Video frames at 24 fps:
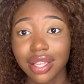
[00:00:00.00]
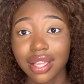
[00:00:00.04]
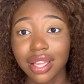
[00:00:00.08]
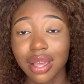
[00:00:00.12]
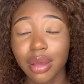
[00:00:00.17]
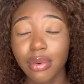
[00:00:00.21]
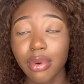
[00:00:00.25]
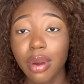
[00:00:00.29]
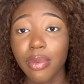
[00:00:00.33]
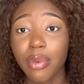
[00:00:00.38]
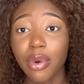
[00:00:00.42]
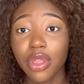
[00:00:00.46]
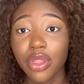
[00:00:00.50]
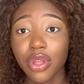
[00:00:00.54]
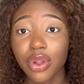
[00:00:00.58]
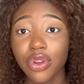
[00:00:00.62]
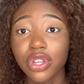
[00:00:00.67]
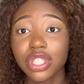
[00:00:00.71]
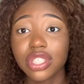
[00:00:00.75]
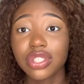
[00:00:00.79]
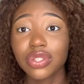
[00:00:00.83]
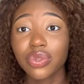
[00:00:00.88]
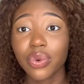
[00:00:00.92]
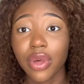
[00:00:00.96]
My brother
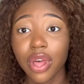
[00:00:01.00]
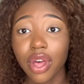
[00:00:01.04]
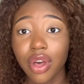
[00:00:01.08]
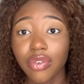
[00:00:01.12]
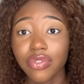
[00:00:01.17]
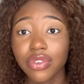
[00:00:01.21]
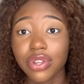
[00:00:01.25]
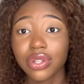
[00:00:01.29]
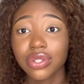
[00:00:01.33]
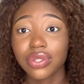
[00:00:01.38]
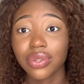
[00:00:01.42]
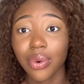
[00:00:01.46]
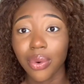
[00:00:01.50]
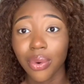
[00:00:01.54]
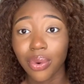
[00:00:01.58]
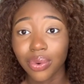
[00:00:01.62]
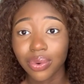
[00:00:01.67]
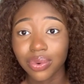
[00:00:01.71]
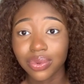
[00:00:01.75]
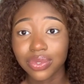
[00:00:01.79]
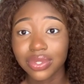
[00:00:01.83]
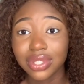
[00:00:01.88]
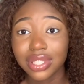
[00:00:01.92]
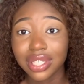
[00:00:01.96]
is 12 years
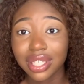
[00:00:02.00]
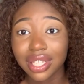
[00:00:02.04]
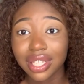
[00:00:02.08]
old,